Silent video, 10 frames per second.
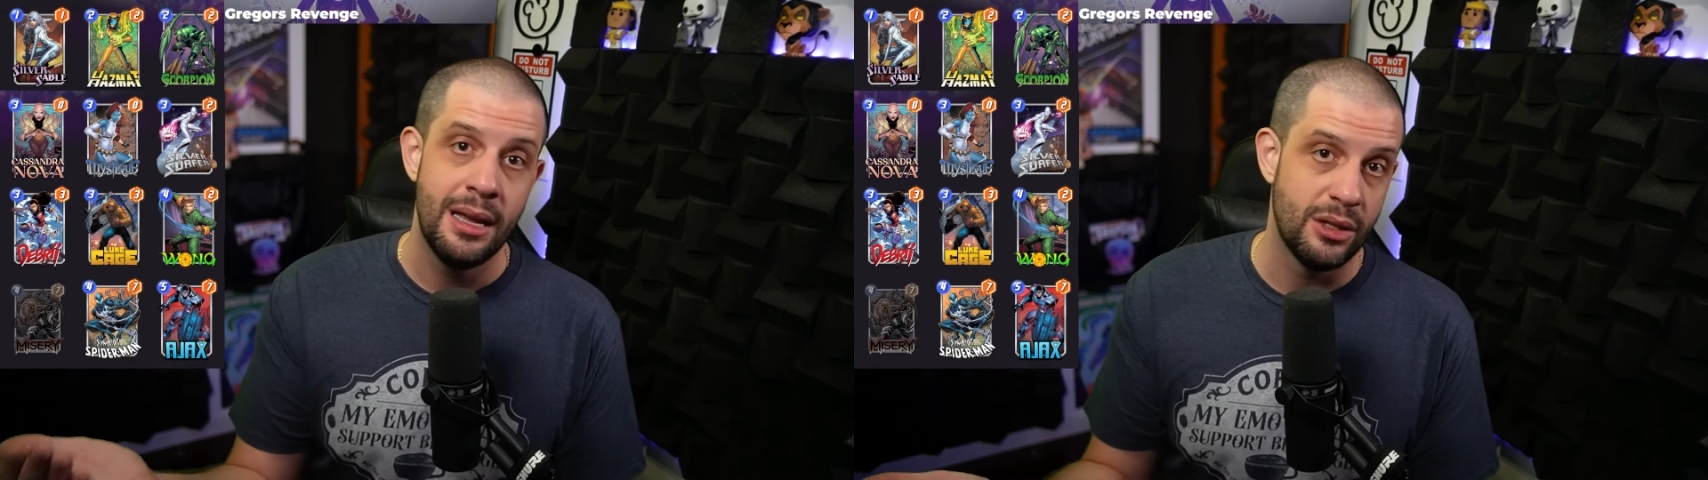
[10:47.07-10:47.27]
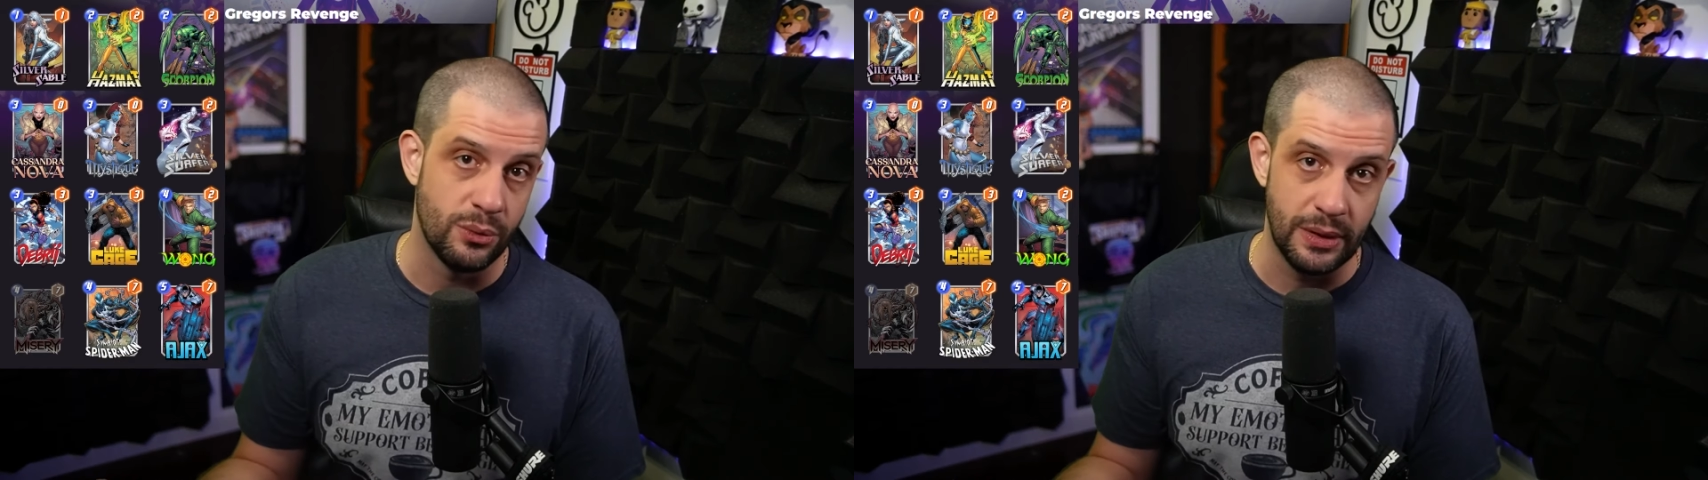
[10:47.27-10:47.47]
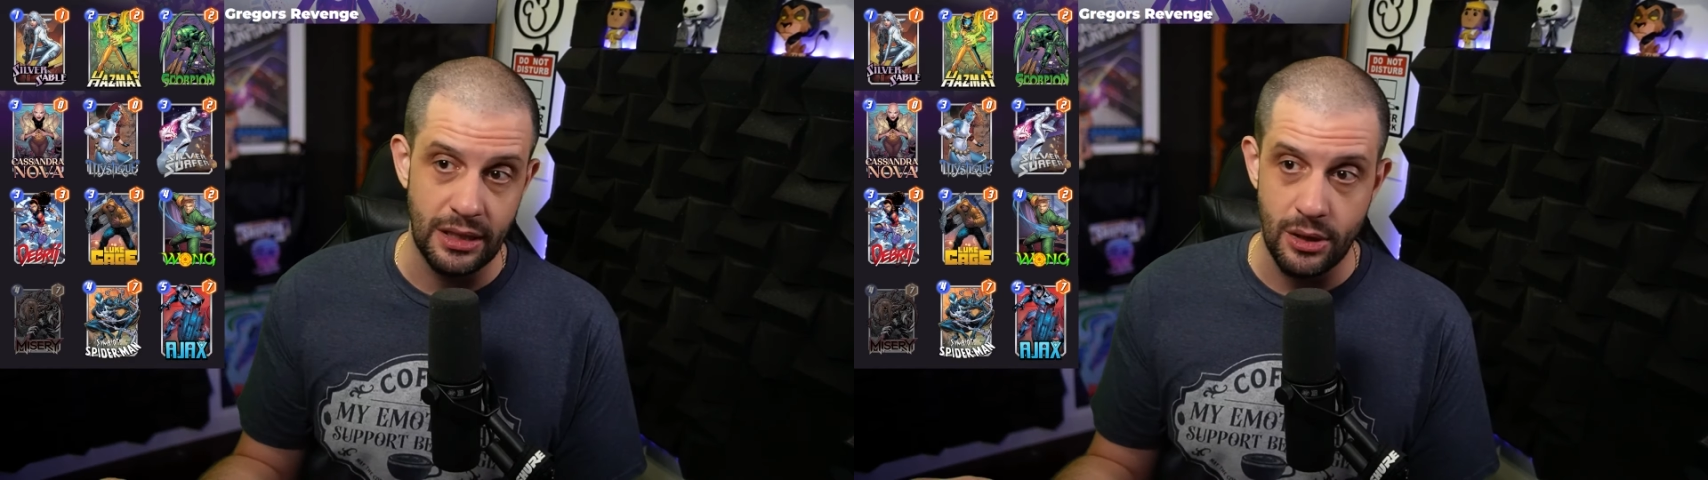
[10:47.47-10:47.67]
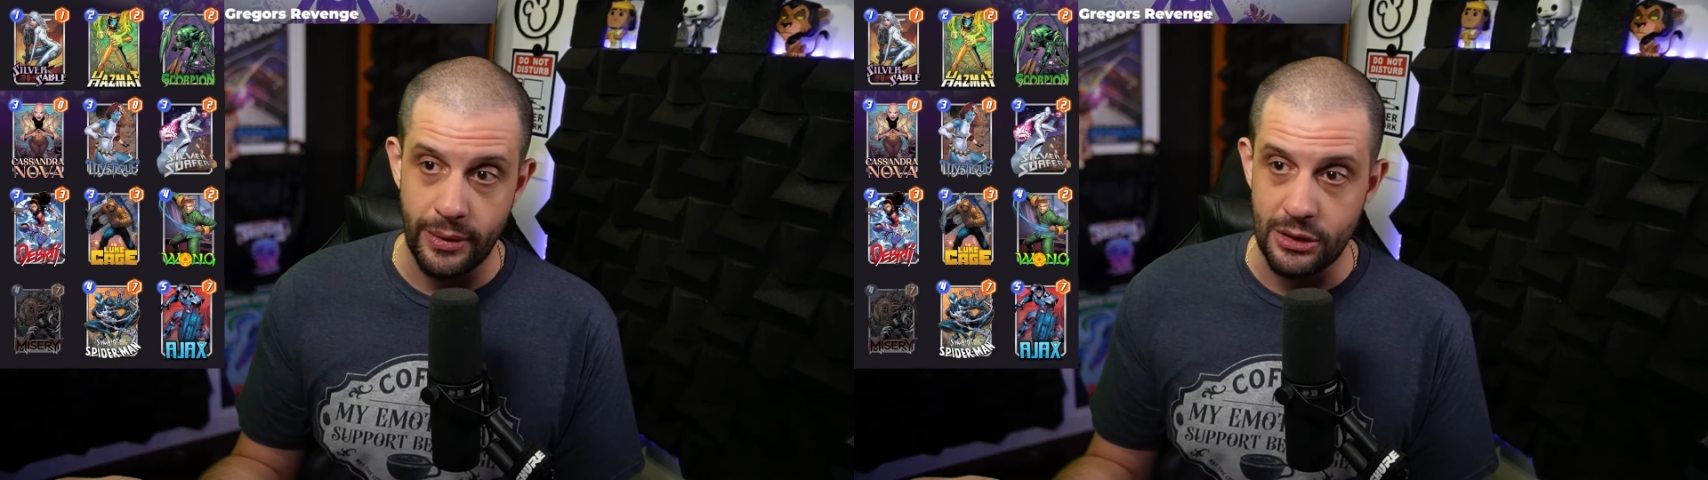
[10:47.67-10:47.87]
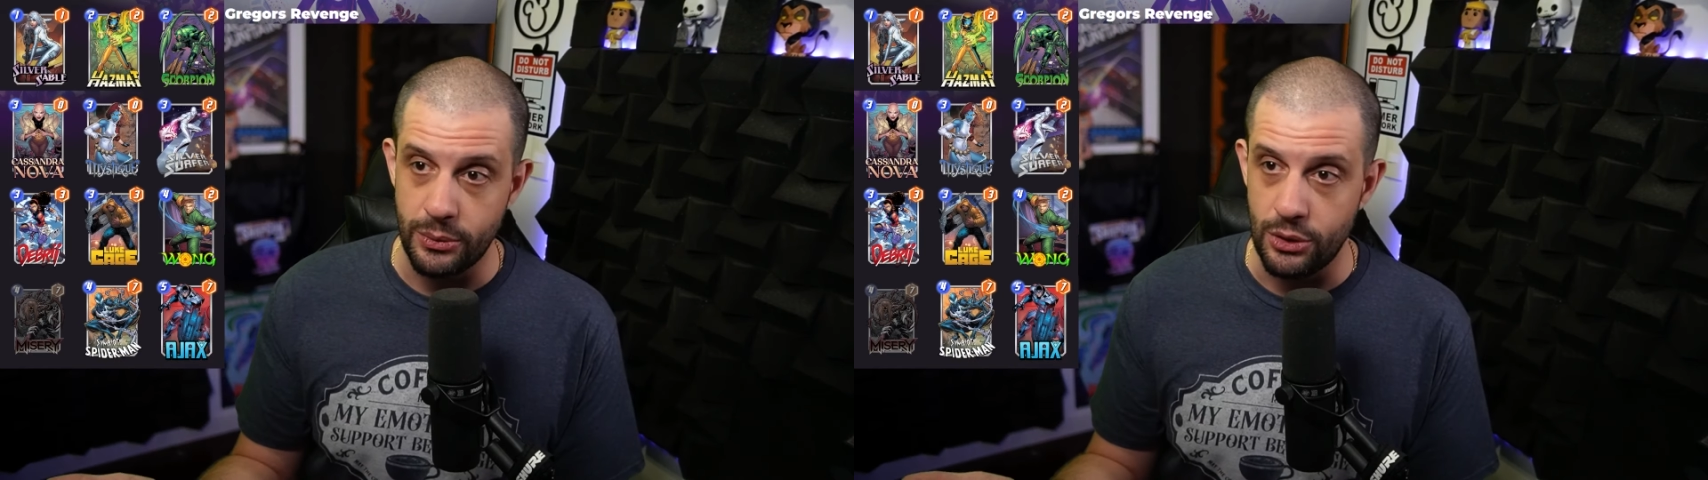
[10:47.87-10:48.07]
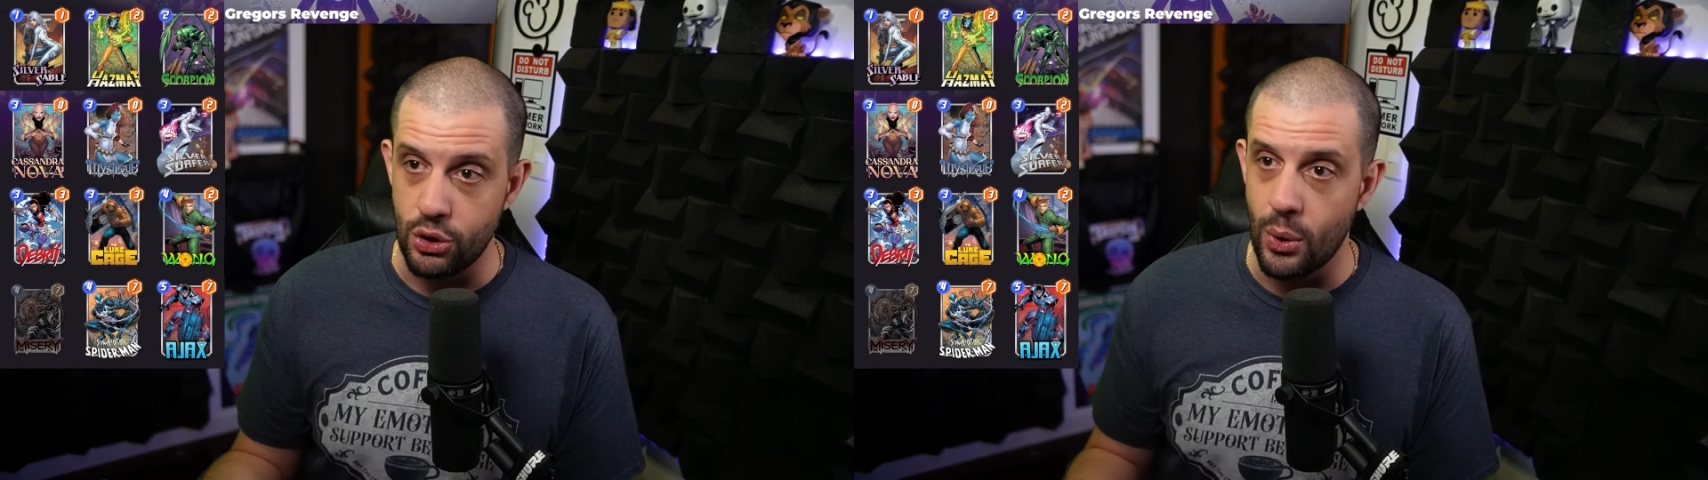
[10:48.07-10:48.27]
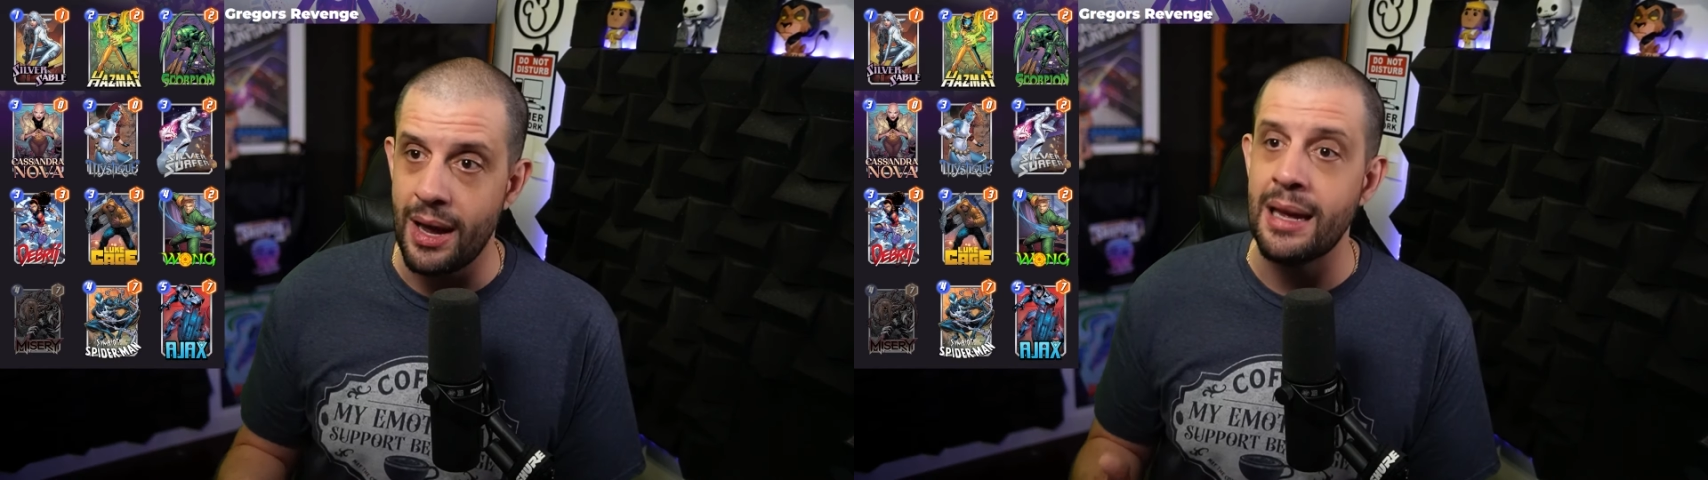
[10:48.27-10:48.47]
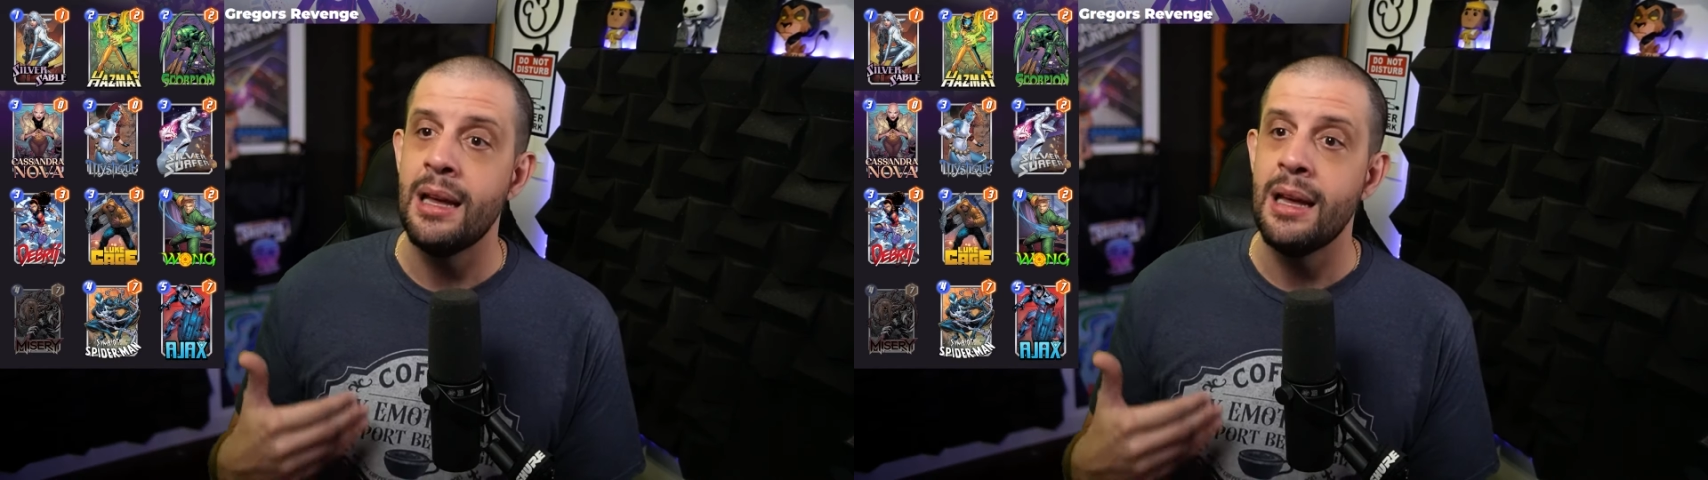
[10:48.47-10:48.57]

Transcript: is really going to enjoy.